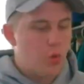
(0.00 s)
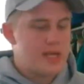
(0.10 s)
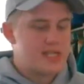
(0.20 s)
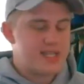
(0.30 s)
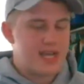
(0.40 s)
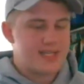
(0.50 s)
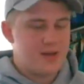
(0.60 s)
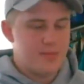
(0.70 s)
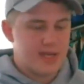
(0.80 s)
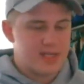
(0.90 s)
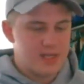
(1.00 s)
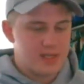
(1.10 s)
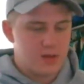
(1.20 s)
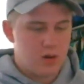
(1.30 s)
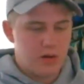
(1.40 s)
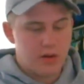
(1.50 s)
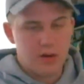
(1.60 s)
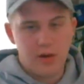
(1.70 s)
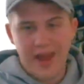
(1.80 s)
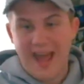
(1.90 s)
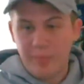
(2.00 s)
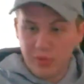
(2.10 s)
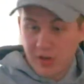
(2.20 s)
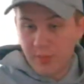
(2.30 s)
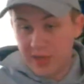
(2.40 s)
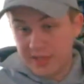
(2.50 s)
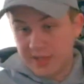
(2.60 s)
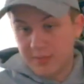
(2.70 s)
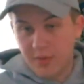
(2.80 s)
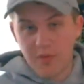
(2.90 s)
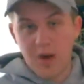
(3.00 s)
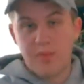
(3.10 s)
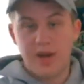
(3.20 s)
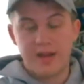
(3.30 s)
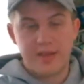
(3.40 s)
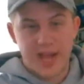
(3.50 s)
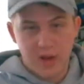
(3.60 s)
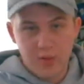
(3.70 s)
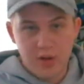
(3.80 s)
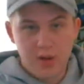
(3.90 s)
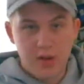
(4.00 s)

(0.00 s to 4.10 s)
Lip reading: always test out mixes on Apple earbuds before I put anything out.